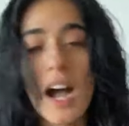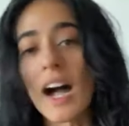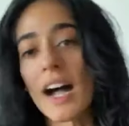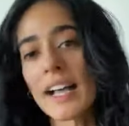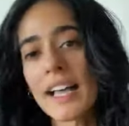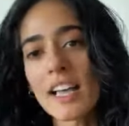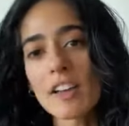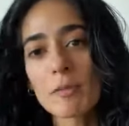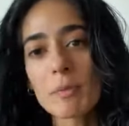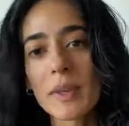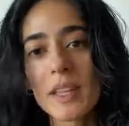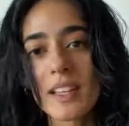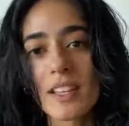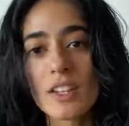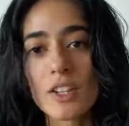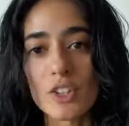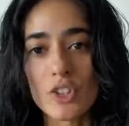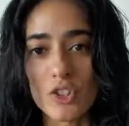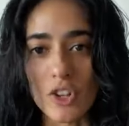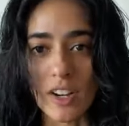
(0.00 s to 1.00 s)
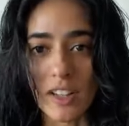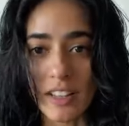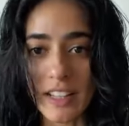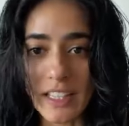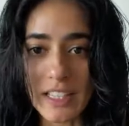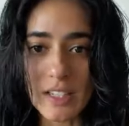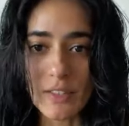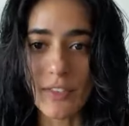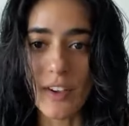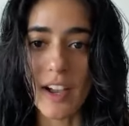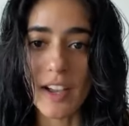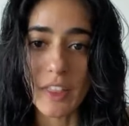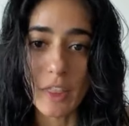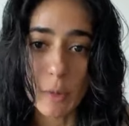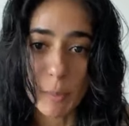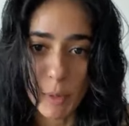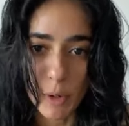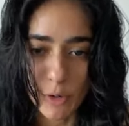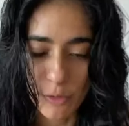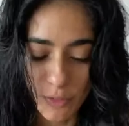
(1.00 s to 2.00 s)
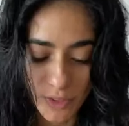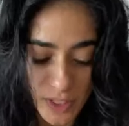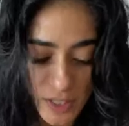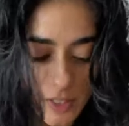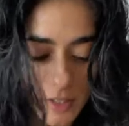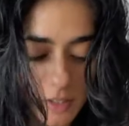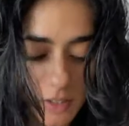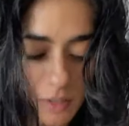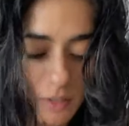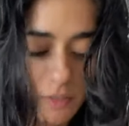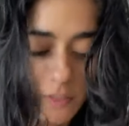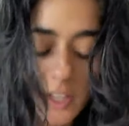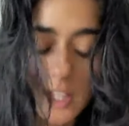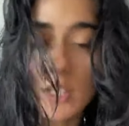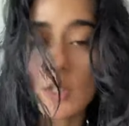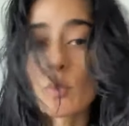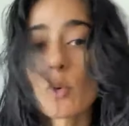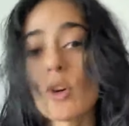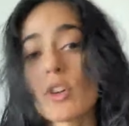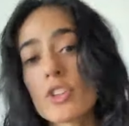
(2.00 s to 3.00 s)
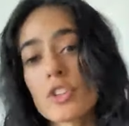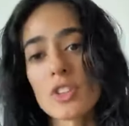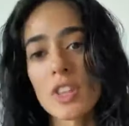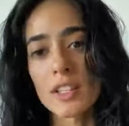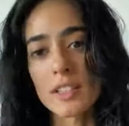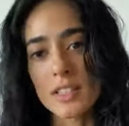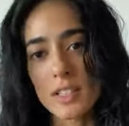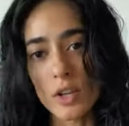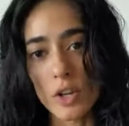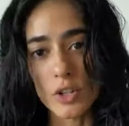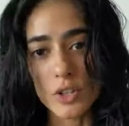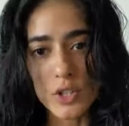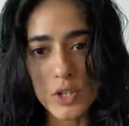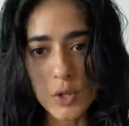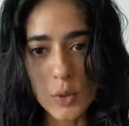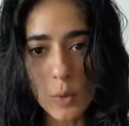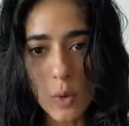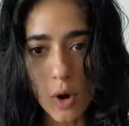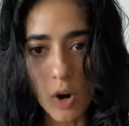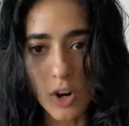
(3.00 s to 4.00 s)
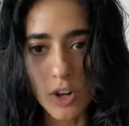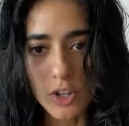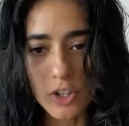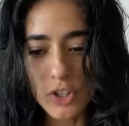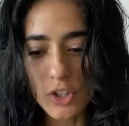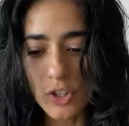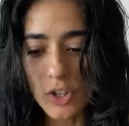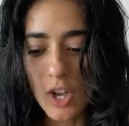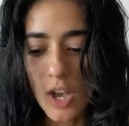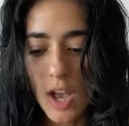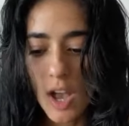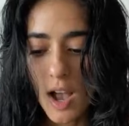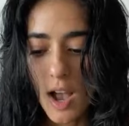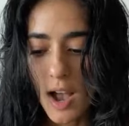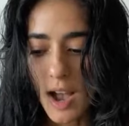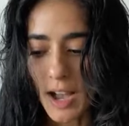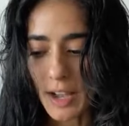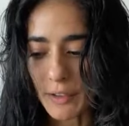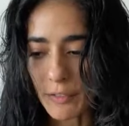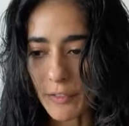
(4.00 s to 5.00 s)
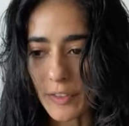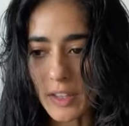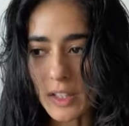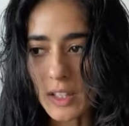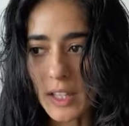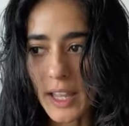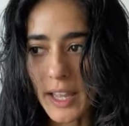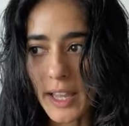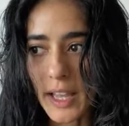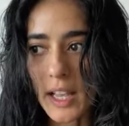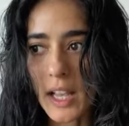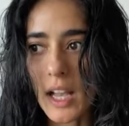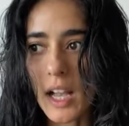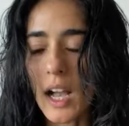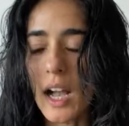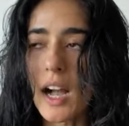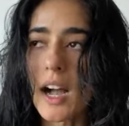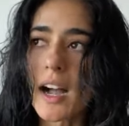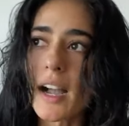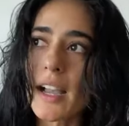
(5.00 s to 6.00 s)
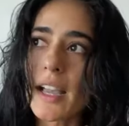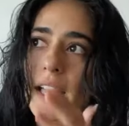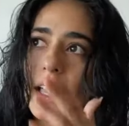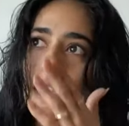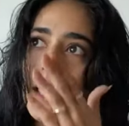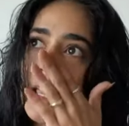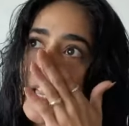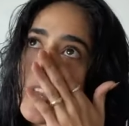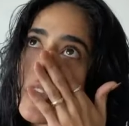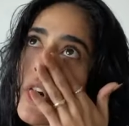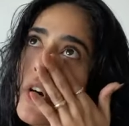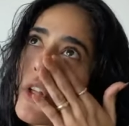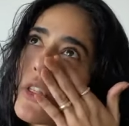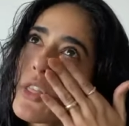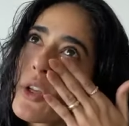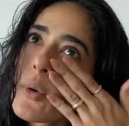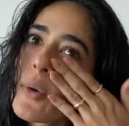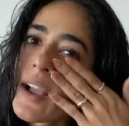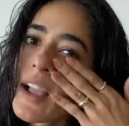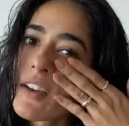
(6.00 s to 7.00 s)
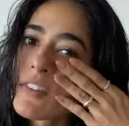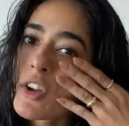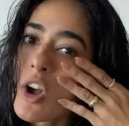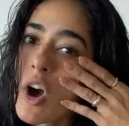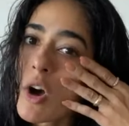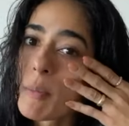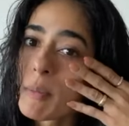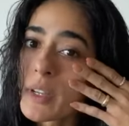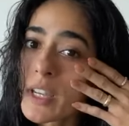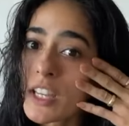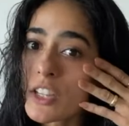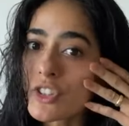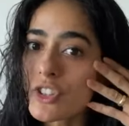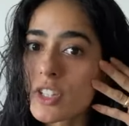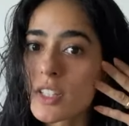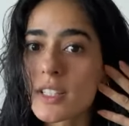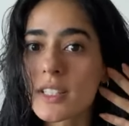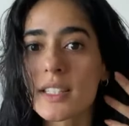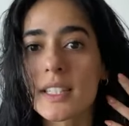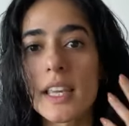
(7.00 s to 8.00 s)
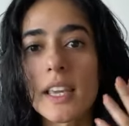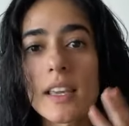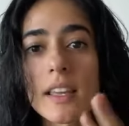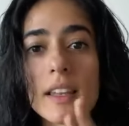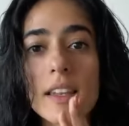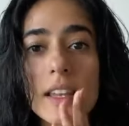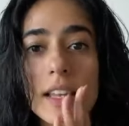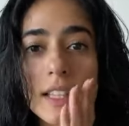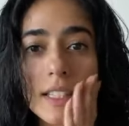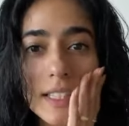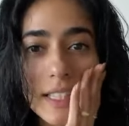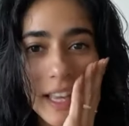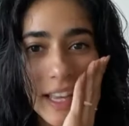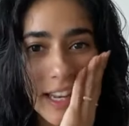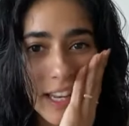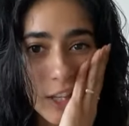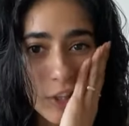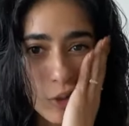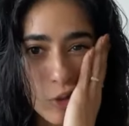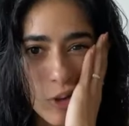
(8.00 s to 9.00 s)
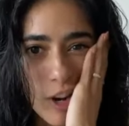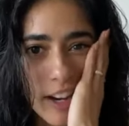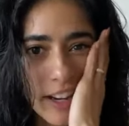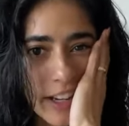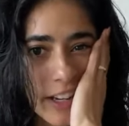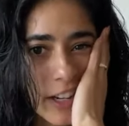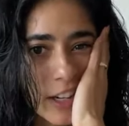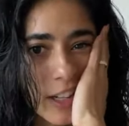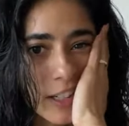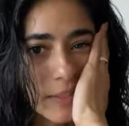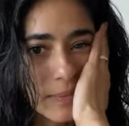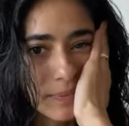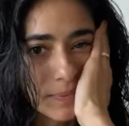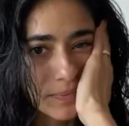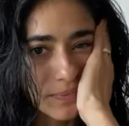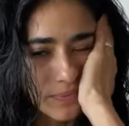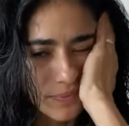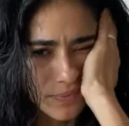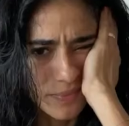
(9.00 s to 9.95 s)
I have been struggling to find the perfect face wash that's not too harsh. I feel like I, although I have combination skin, it's getting drier